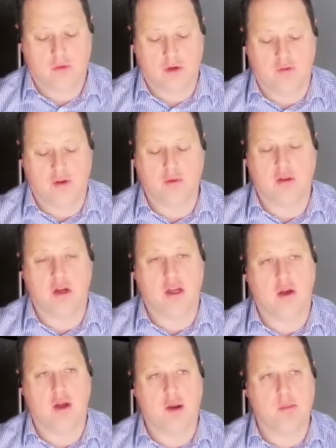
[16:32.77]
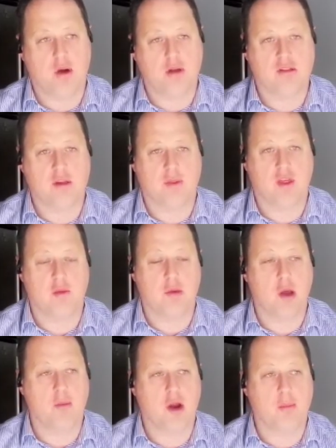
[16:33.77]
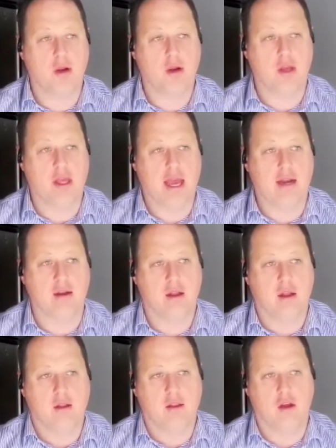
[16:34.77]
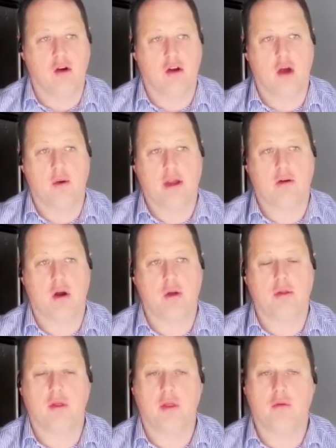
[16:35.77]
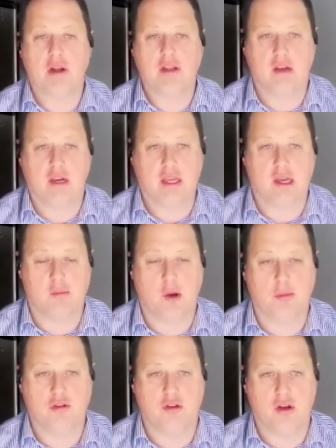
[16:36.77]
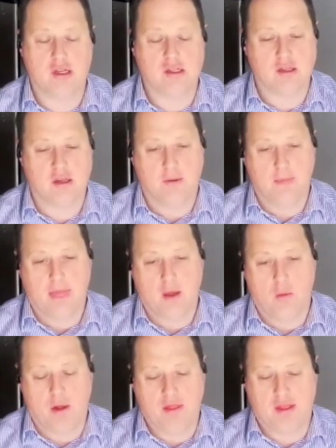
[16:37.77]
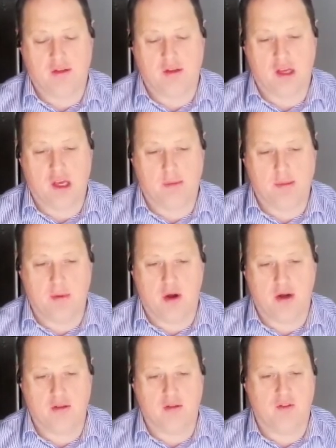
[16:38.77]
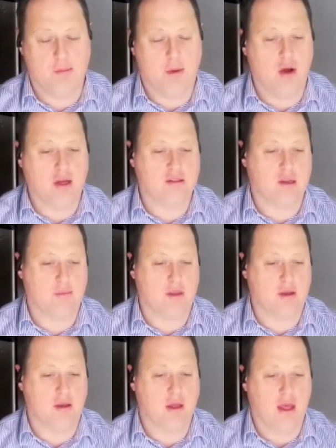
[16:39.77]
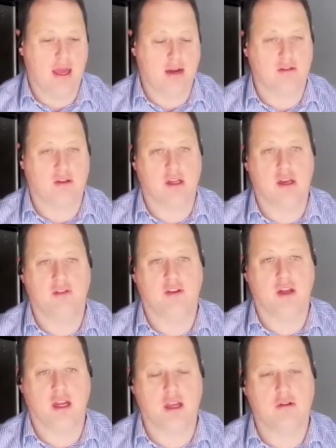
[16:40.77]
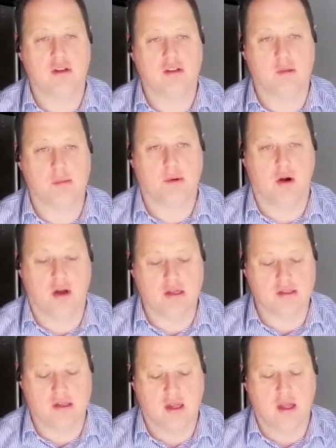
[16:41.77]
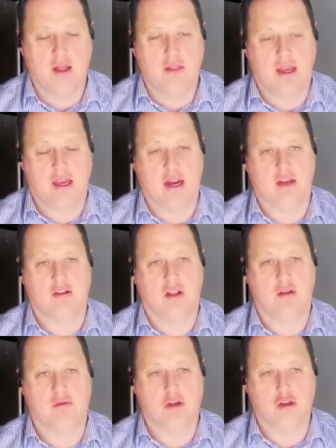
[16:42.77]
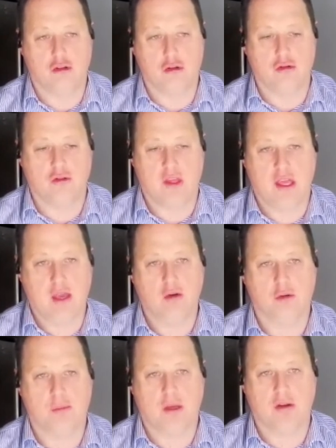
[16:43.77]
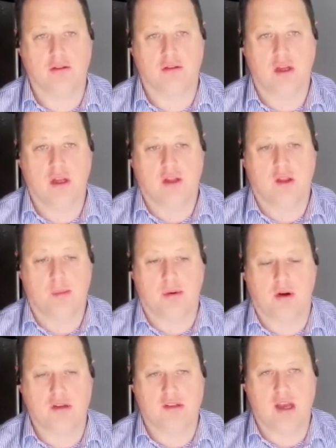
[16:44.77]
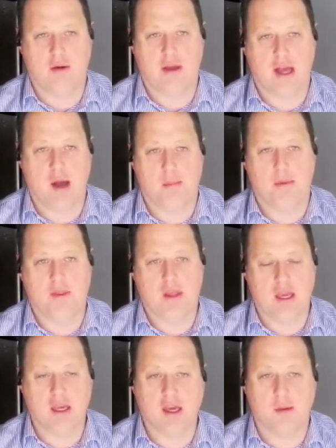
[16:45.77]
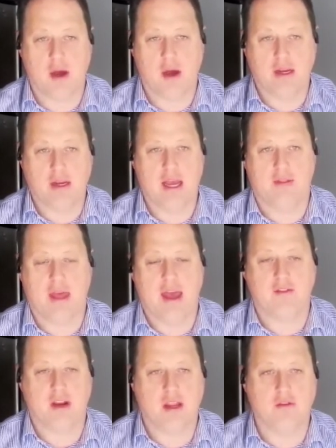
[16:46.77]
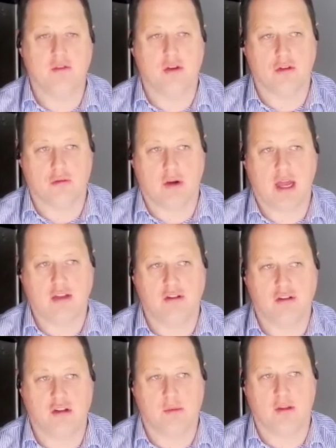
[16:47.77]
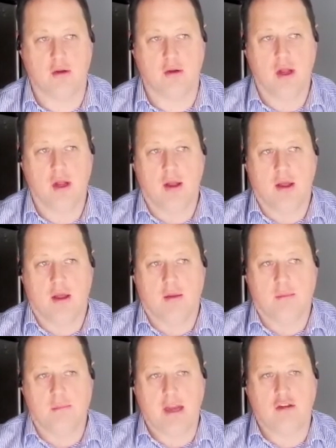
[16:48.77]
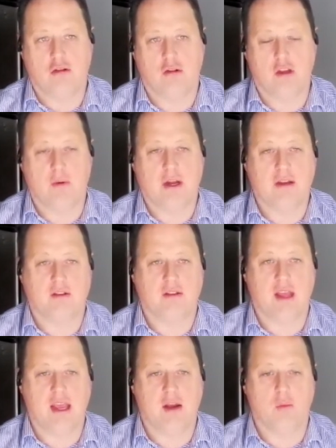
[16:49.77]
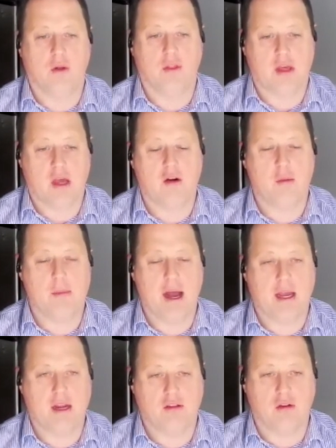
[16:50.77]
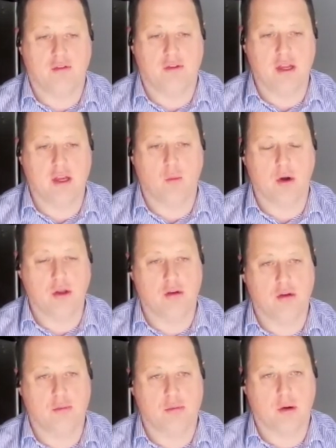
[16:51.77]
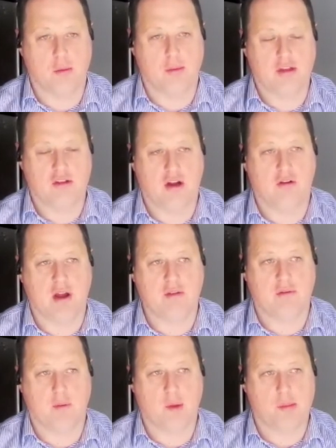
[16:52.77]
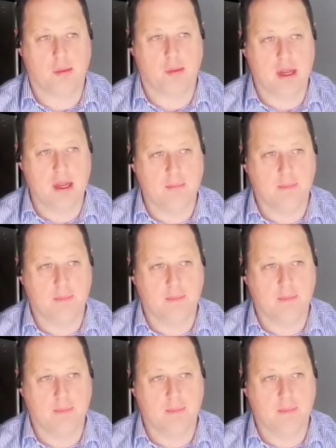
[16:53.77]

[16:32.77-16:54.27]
So if I was going to go out and buy something at the moment, I'll be looking at the ongoing growth and the rental income opportunities. One thing to keep in mind is if you're buying something at a significant increase in price, that can actually reduce the yield, because the price going up and the income going down, they have an inverse relationship. So make sure you understand what the current market is offering and what you could probably generate from the property.